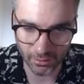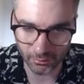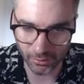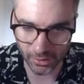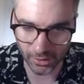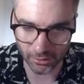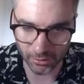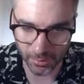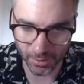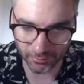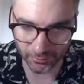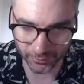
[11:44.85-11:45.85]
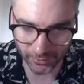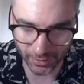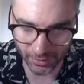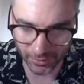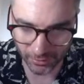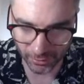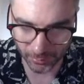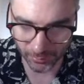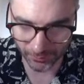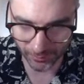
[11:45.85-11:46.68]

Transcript: We're going to use the bevel to get us out of trouble.